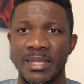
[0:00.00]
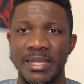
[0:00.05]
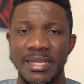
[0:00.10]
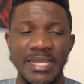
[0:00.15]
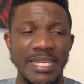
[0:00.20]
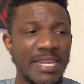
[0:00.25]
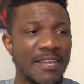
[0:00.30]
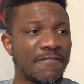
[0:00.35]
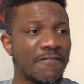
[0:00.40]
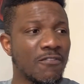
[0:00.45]

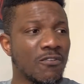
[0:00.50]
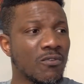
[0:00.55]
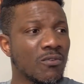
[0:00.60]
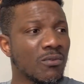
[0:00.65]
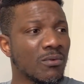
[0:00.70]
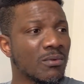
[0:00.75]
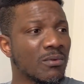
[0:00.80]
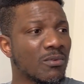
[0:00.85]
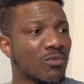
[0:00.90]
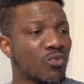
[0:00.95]
Even
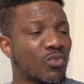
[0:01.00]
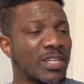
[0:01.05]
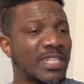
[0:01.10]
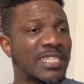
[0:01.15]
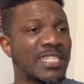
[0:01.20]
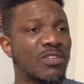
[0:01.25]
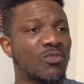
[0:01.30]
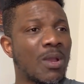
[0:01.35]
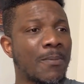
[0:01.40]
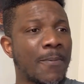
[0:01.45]
with
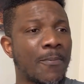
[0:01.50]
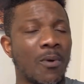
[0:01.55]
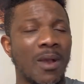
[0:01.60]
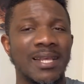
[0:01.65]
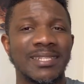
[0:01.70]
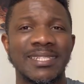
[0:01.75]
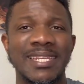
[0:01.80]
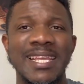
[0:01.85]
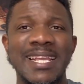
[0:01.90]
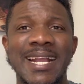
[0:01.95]
the way people are
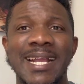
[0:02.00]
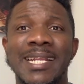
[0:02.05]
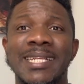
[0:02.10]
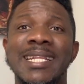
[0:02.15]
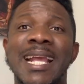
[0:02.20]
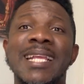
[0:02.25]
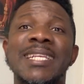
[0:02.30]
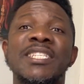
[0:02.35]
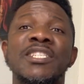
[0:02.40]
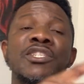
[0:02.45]
saying
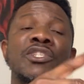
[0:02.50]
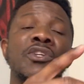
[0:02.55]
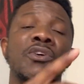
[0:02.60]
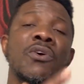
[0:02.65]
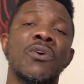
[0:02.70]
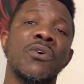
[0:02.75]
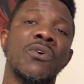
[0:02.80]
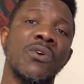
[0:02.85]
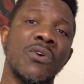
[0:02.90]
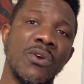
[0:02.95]
Canada is
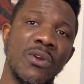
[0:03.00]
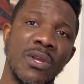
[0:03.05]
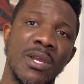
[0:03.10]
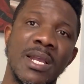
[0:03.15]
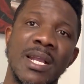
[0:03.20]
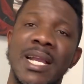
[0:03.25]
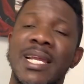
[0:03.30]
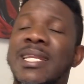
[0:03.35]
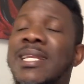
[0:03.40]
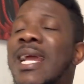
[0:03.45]
choked,
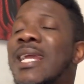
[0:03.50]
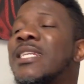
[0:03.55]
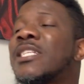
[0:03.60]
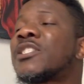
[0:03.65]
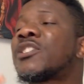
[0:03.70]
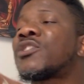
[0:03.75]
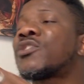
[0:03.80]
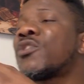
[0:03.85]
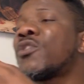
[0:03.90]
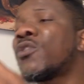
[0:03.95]
Canada
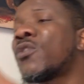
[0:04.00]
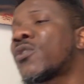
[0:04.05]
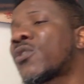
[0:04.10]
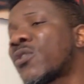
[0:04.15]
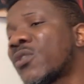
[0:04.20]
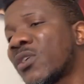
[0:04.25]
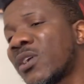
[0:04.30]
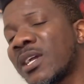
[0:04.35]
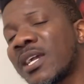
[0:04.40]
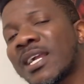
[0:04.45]
is choked,
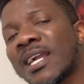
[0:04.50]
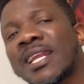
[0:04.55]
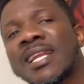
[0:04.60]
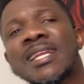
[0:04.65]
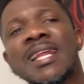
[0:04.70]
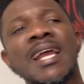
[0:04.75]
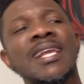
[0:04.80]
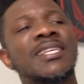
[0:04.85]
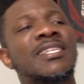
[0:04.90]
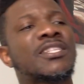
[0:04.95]

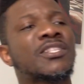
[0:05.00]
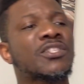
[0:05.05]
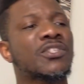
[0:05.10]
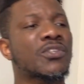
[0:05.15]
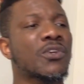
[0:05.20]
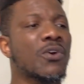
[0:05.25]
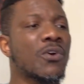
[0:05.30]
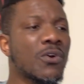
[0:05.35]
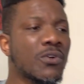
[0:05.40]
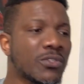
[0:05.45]
Canada is
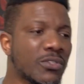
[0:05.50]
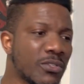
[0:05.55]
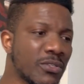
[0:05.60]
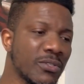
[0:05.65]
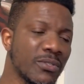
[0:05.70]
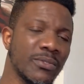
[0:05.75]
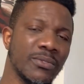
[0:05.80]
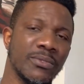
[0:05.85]
choked,